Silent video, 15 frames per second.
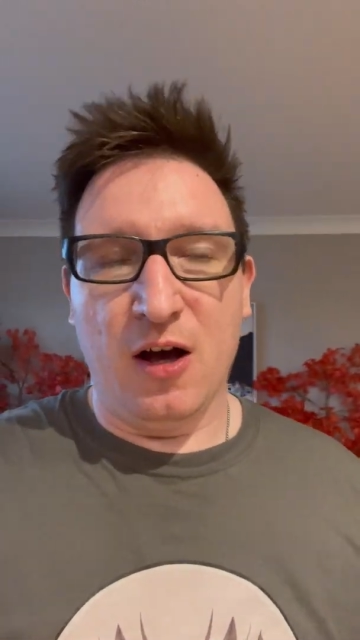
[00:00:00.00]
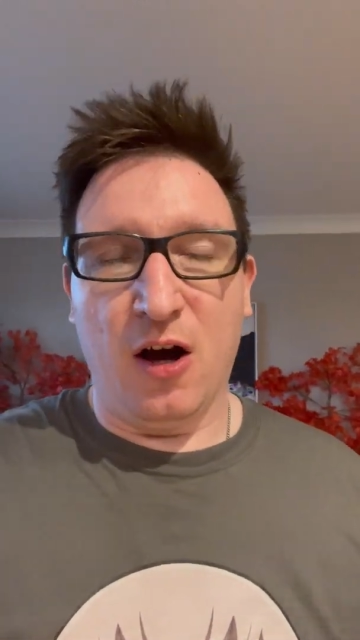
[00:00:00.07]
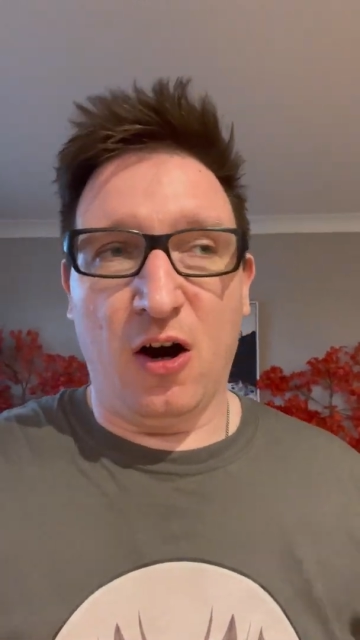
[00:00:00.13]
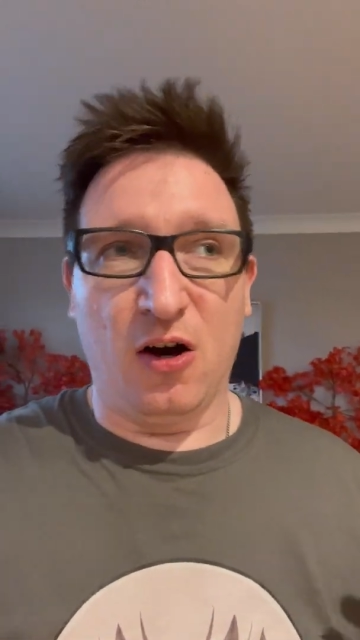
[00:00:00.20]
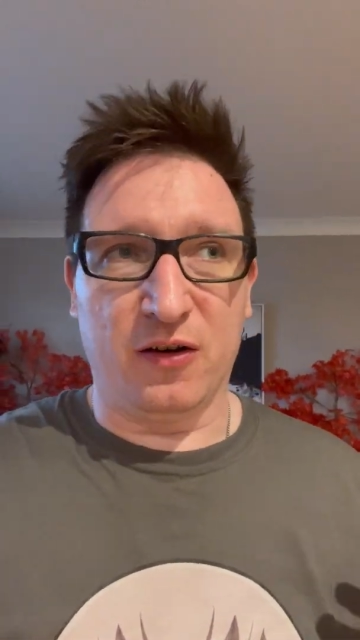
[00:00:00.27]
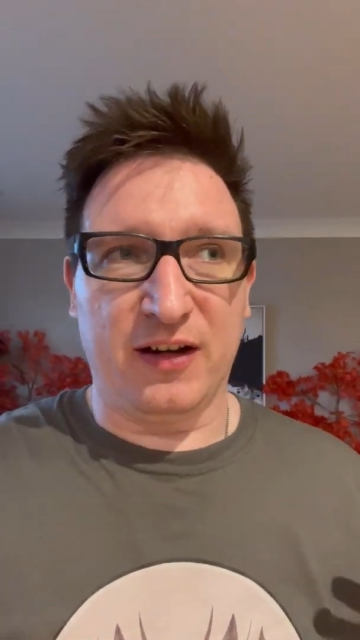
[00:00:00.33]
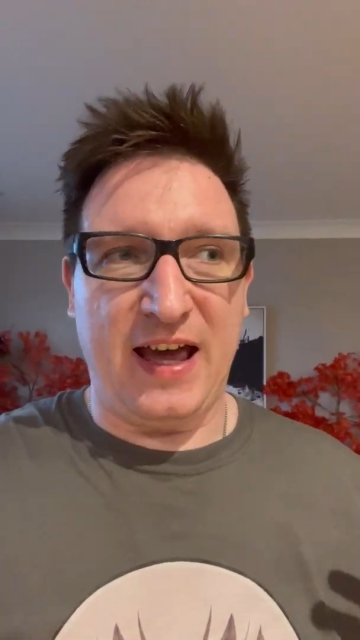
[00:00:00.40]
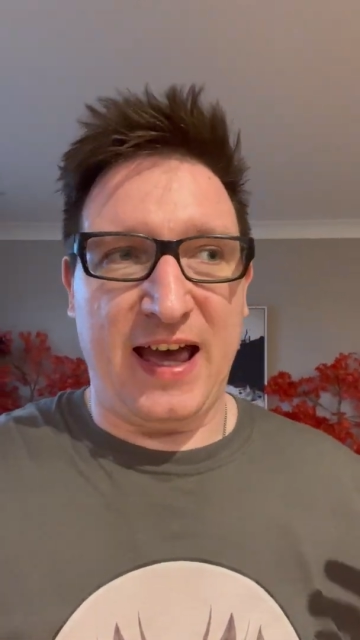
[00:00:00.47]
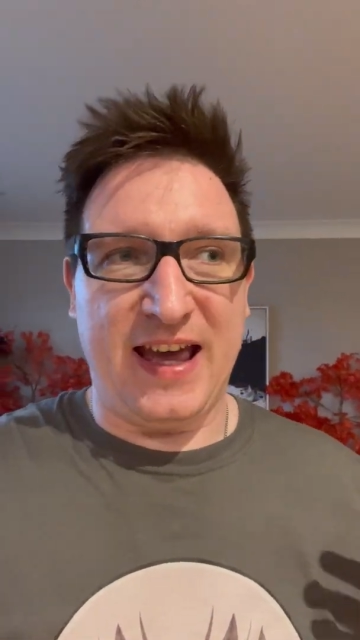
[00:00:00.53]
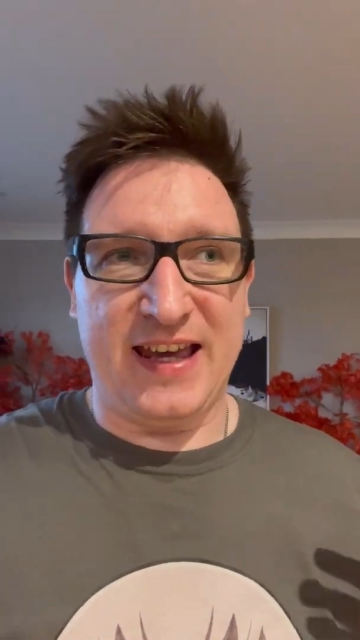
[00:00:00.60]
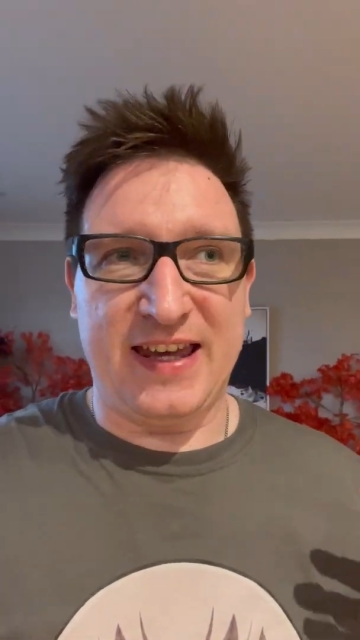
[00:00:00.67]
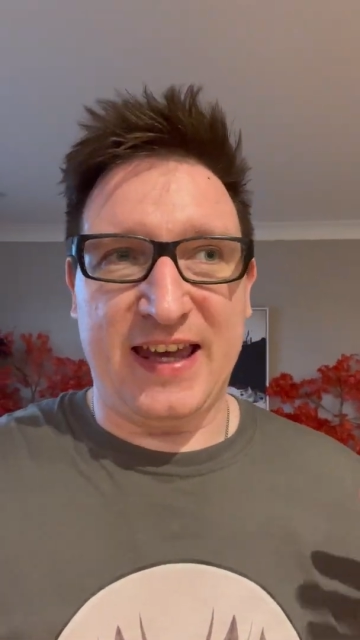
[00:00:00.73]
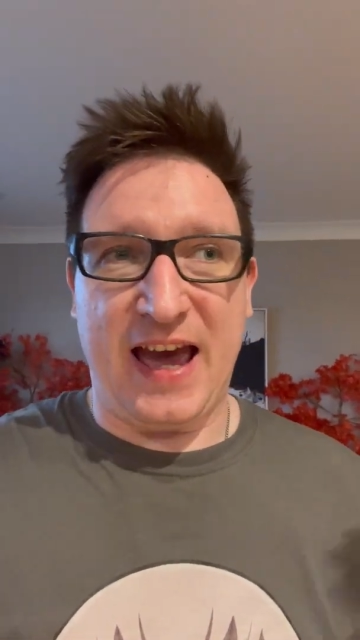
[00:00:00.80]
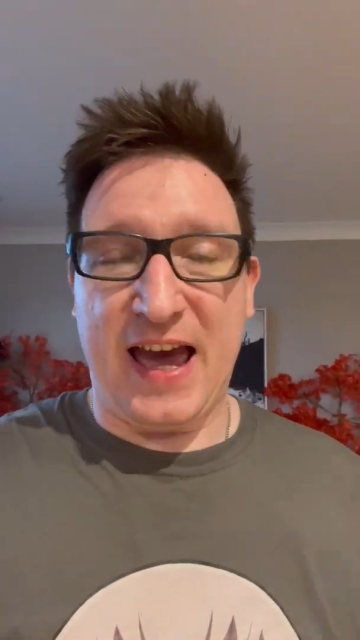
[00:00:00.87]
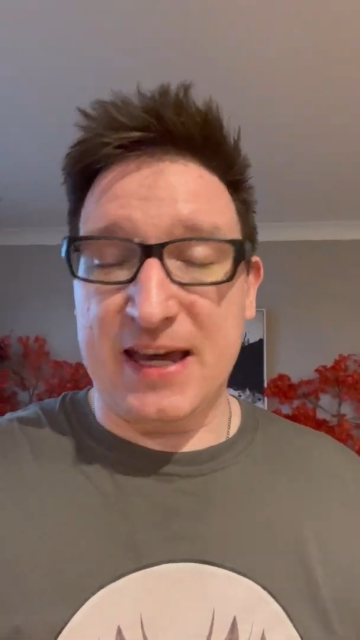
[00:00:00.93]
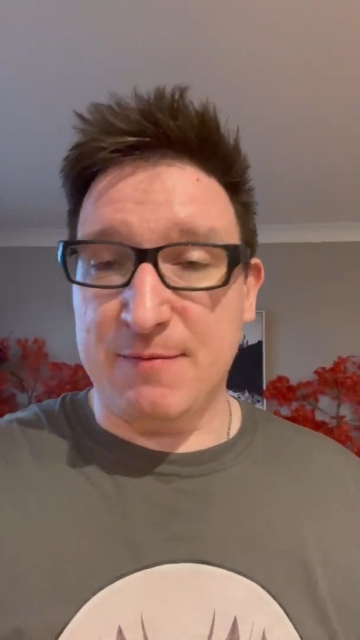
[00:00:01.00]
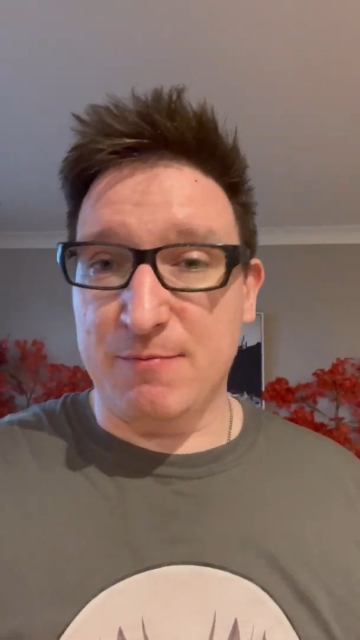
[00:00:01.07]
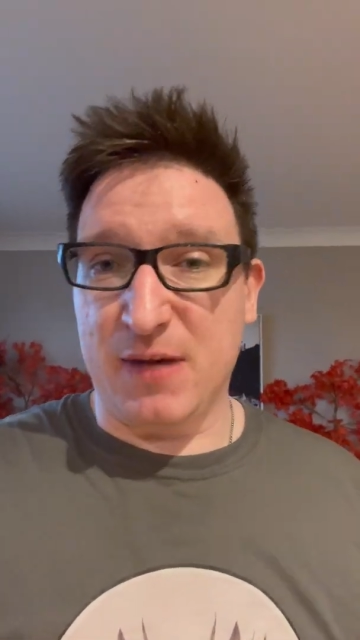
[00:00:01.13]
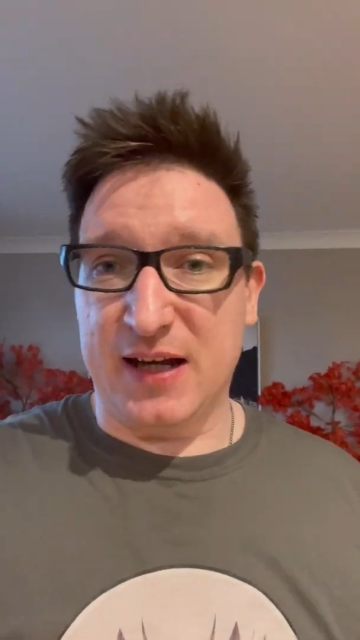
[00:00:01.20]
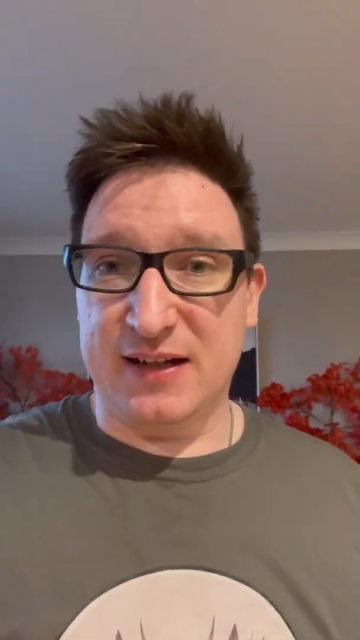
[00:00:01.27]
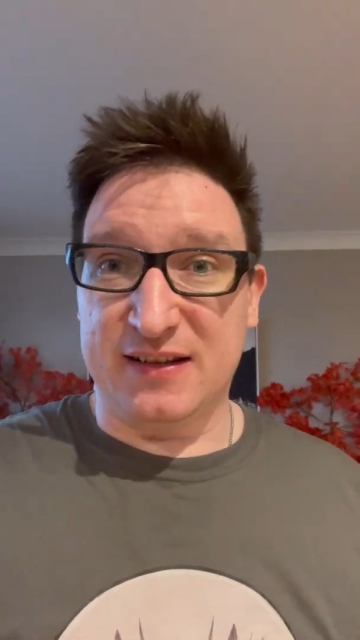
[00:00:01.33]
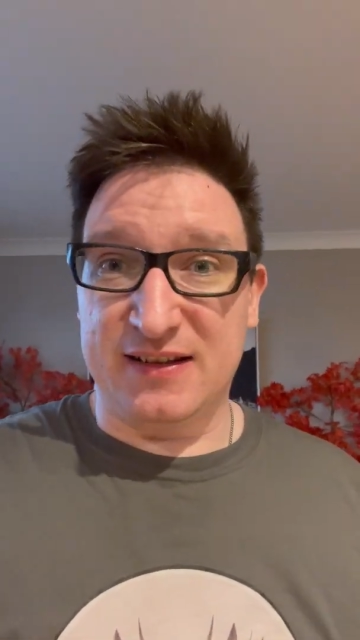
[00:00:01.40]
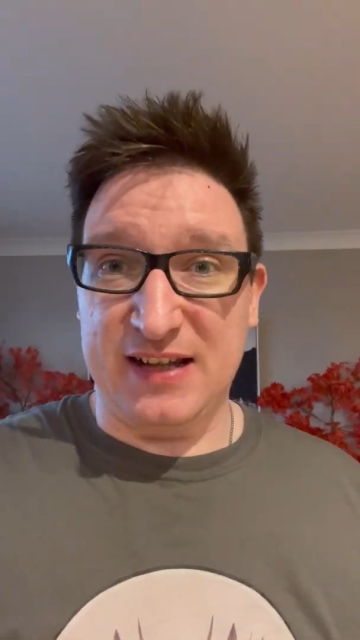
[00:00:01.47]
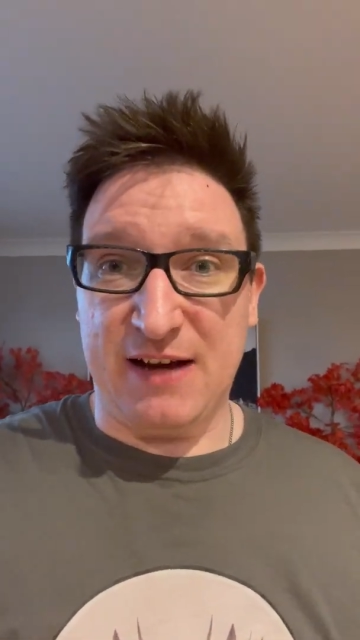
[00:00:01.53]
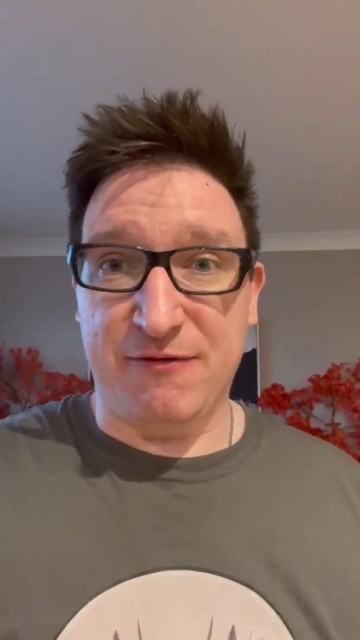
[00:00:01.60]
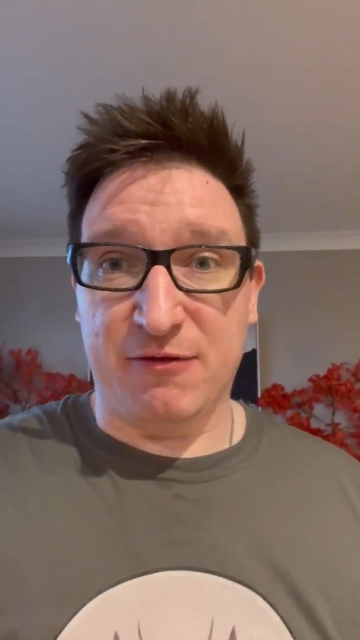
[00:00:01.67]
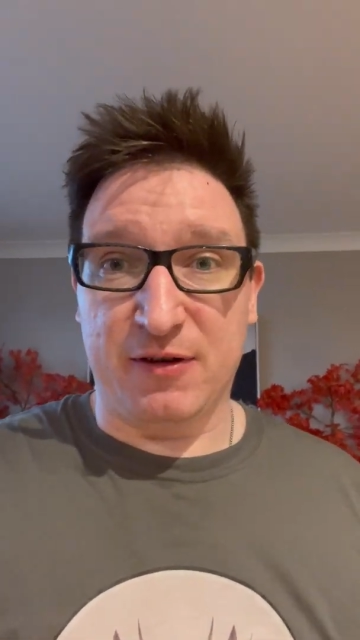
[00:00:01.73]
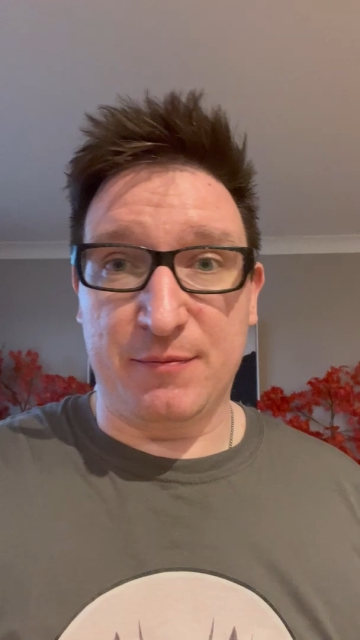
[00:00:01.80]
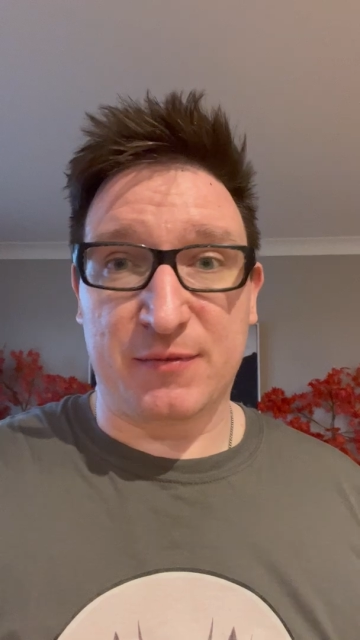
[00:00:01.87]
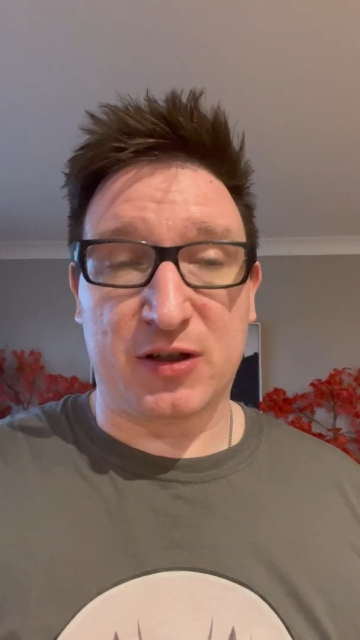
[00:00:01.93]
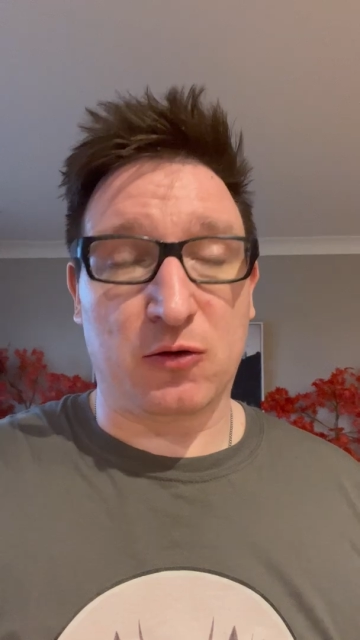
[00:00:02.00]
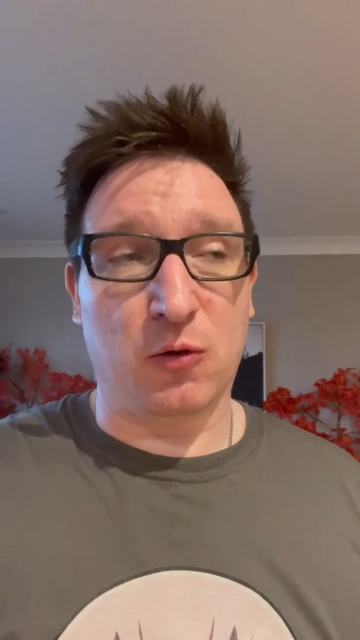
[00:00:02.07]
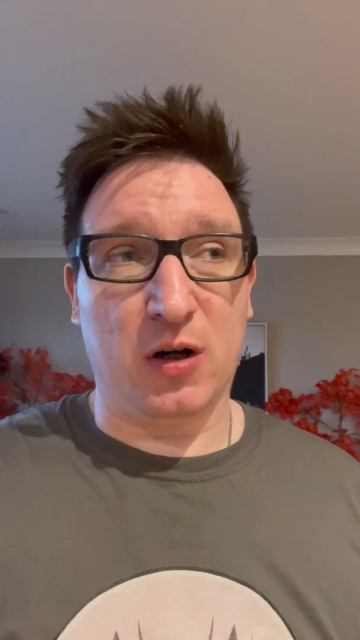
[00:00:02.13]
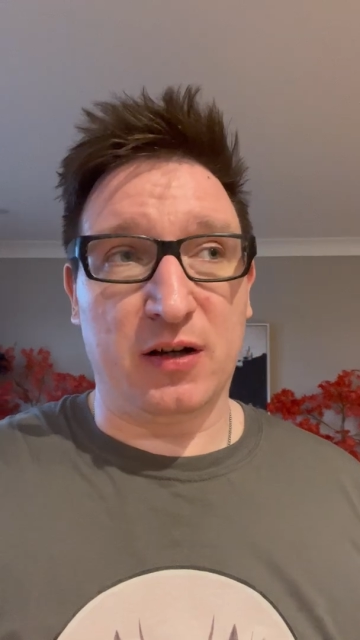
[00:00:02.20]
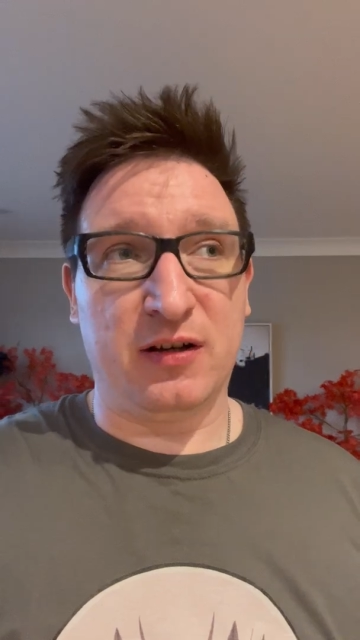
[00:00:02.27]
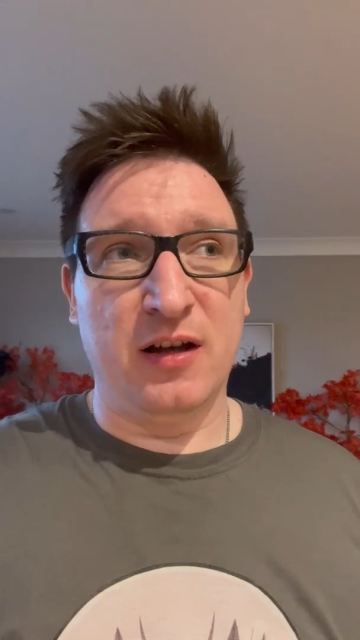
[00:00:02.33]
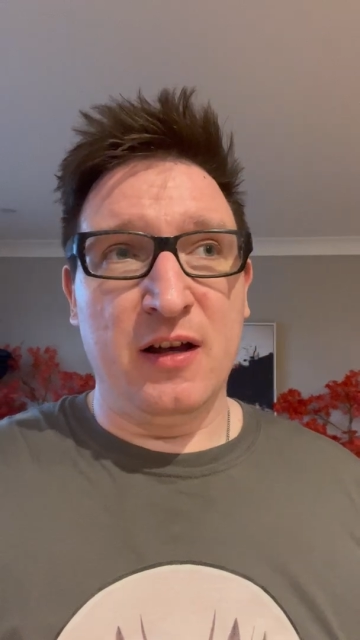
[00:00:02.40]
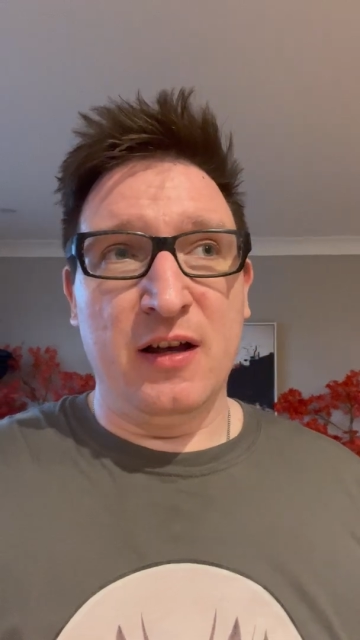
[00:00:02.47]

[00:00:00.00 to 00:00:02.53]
on a 8-man Zephyrim squad